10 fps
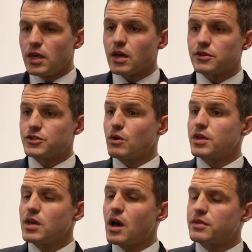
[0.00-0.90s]
Yeah, so
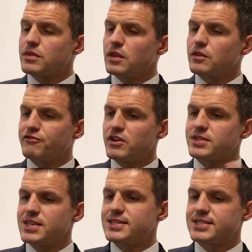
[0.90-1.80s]
I think the
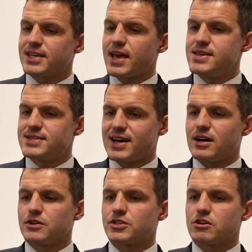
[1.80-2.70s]
first thing to say to that
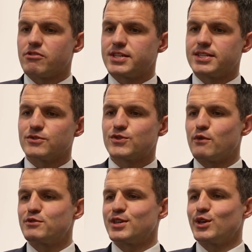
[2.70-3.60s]
answer, Chris, and so
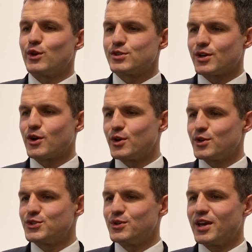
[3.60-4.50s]
obviously,
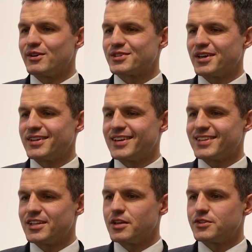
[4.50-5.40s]
as you know, it's
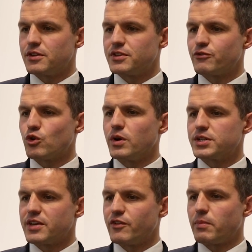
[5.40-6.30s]
a difficult one
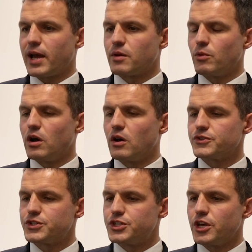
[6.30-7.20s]
to give a black and white
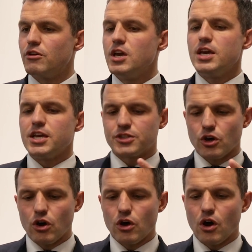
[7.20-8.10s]
answer to, is
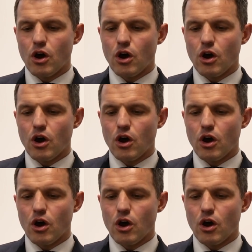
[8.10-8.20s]
that